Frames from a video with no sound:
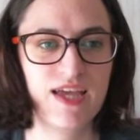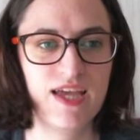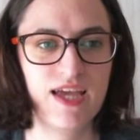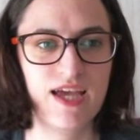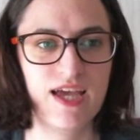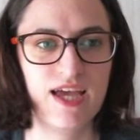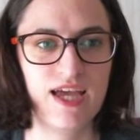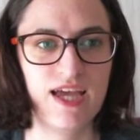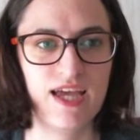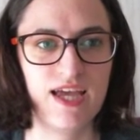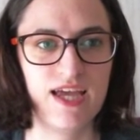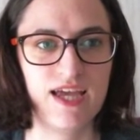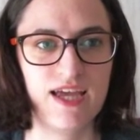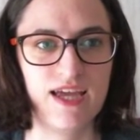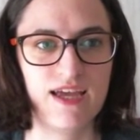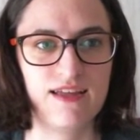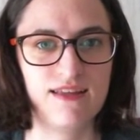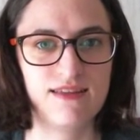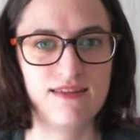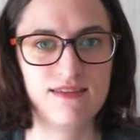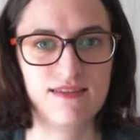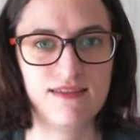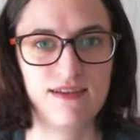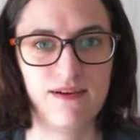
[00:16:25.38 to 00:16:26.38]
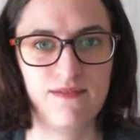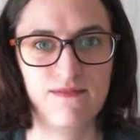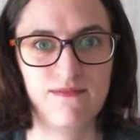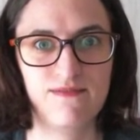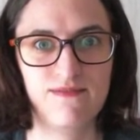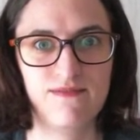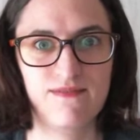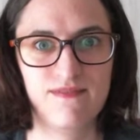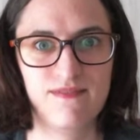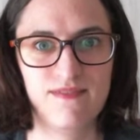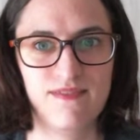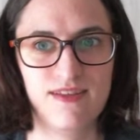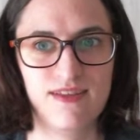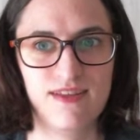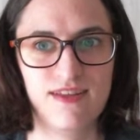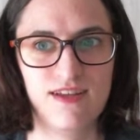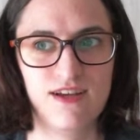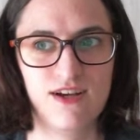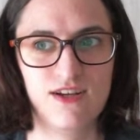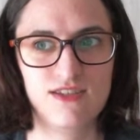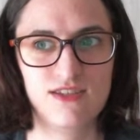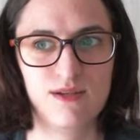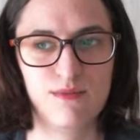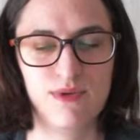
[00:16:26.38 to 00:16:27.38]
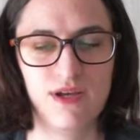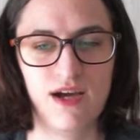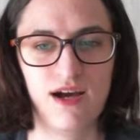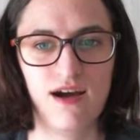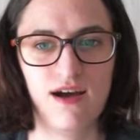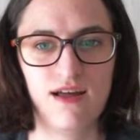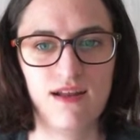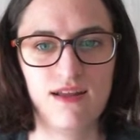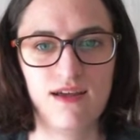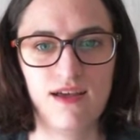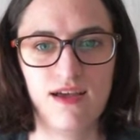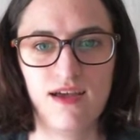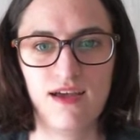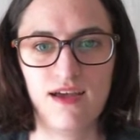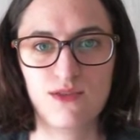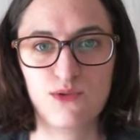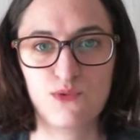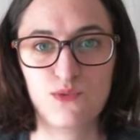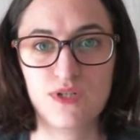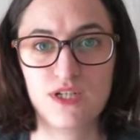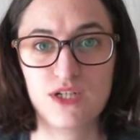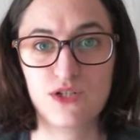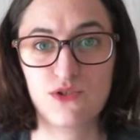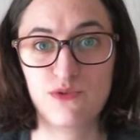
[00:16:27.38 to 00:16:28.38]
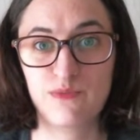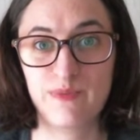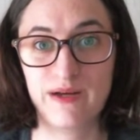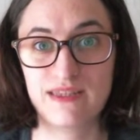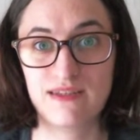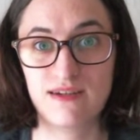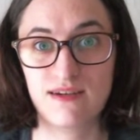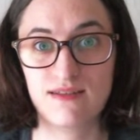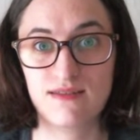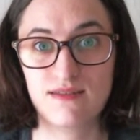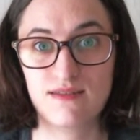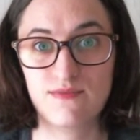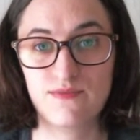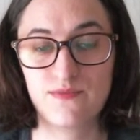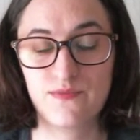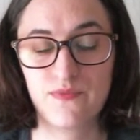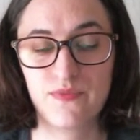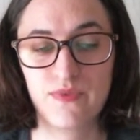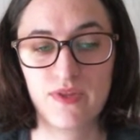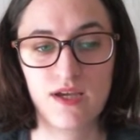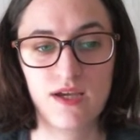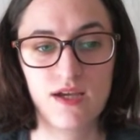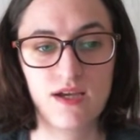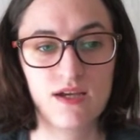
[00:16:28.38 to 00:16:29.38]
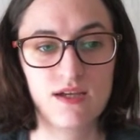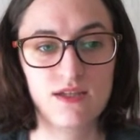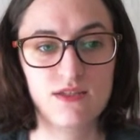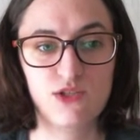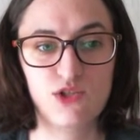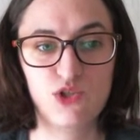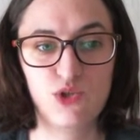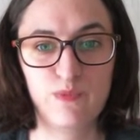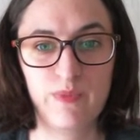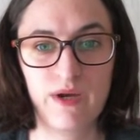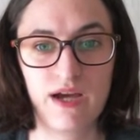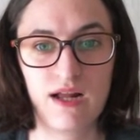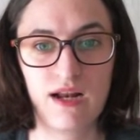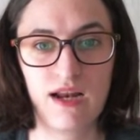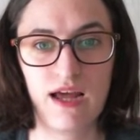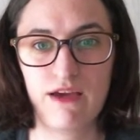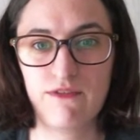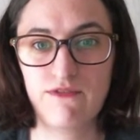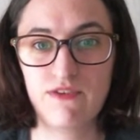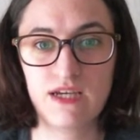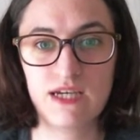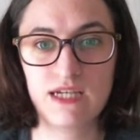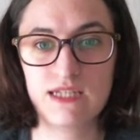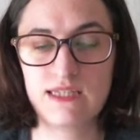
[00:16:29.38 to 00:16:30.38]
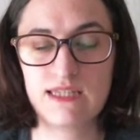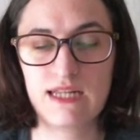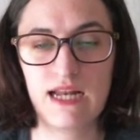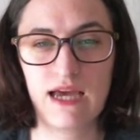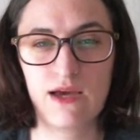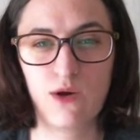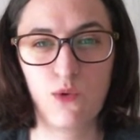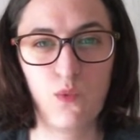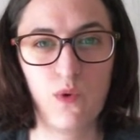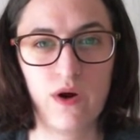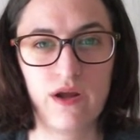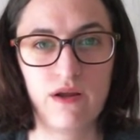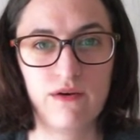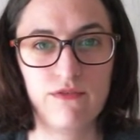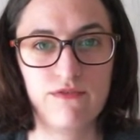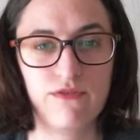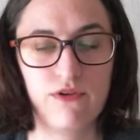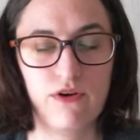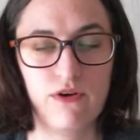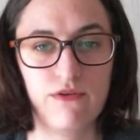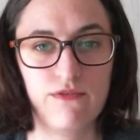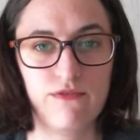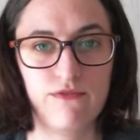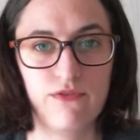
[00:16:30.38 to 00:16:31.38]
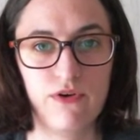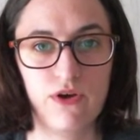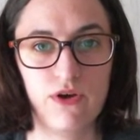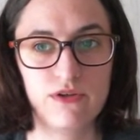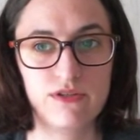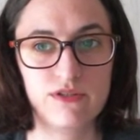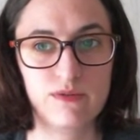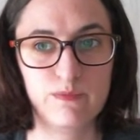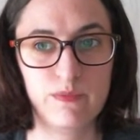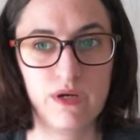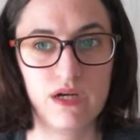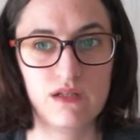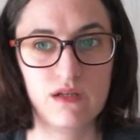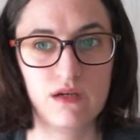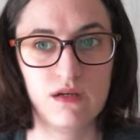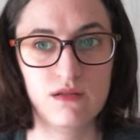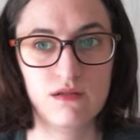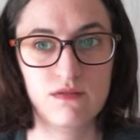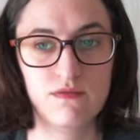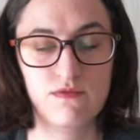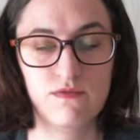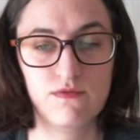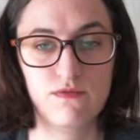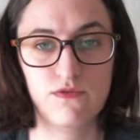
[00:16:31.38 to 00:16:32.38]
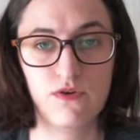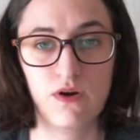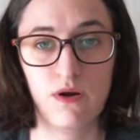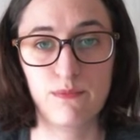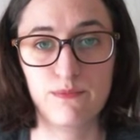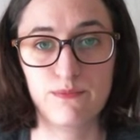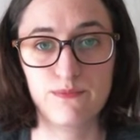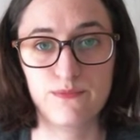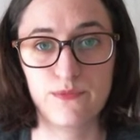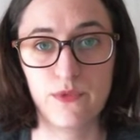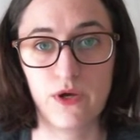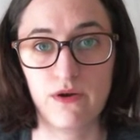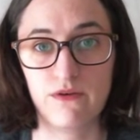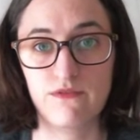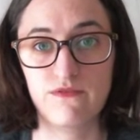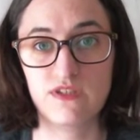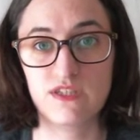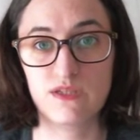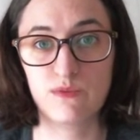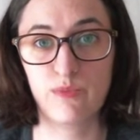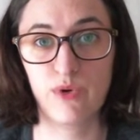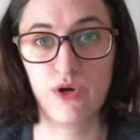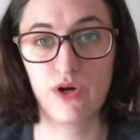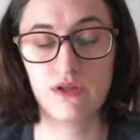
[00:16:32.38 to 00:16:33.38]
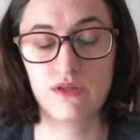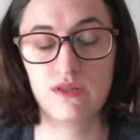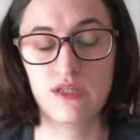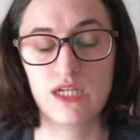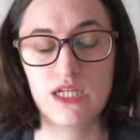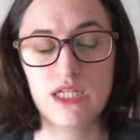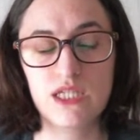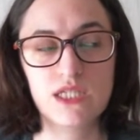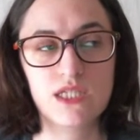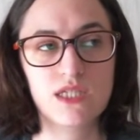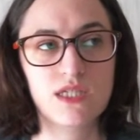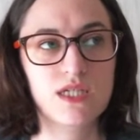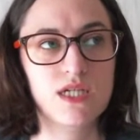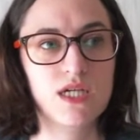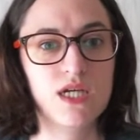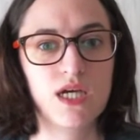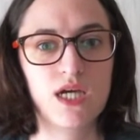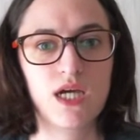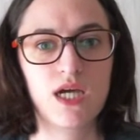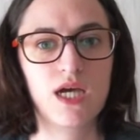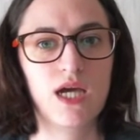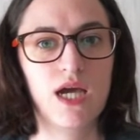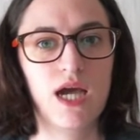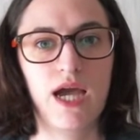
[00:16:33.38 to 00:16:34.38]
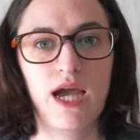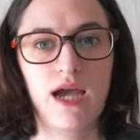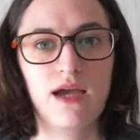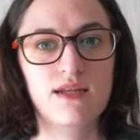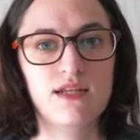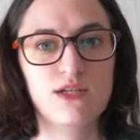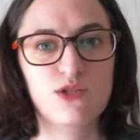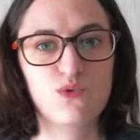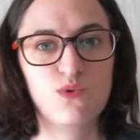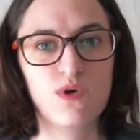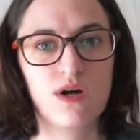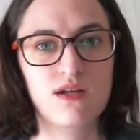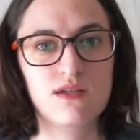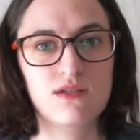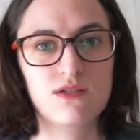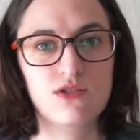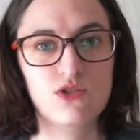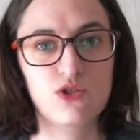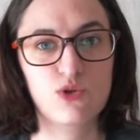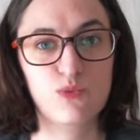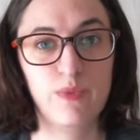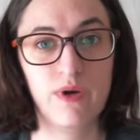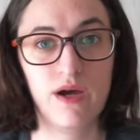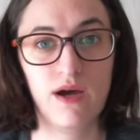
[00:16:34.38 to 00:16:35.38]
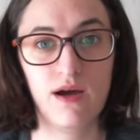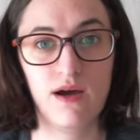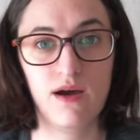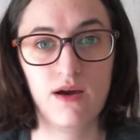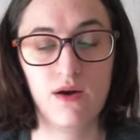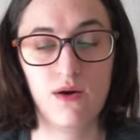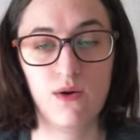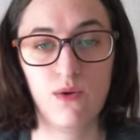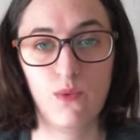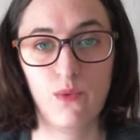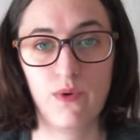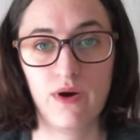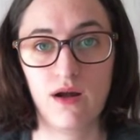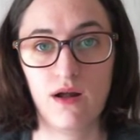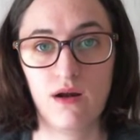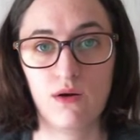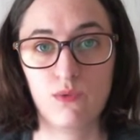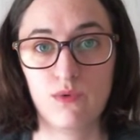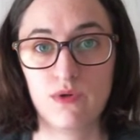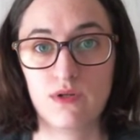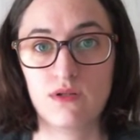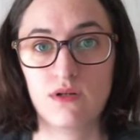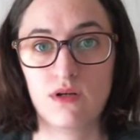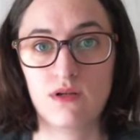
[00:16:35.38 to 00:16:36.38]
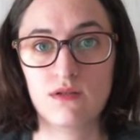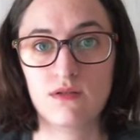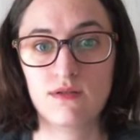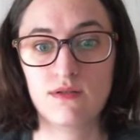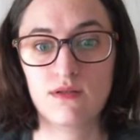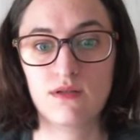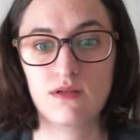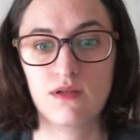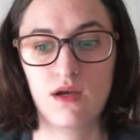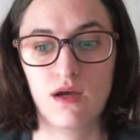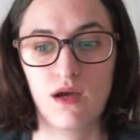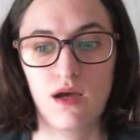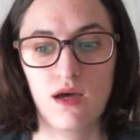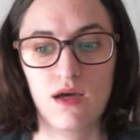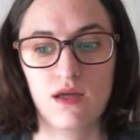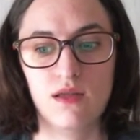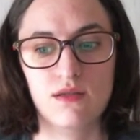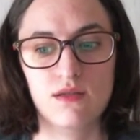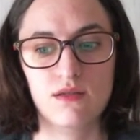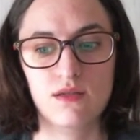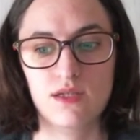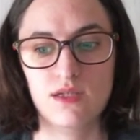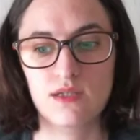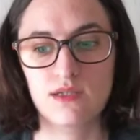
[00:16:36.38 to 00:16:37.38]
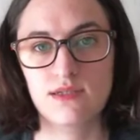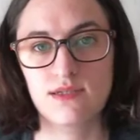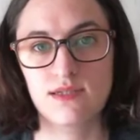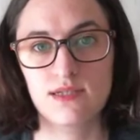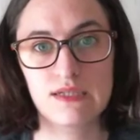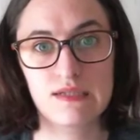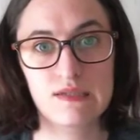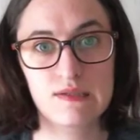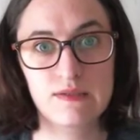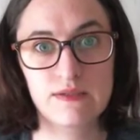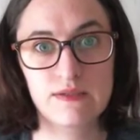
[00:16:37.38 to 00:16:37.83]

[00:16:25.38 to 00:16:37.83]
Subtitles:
and yeah, awesome yarn and really cool pattern. Super. I think it's like one of her first pattern from this bird knits, and it was super well written and easy.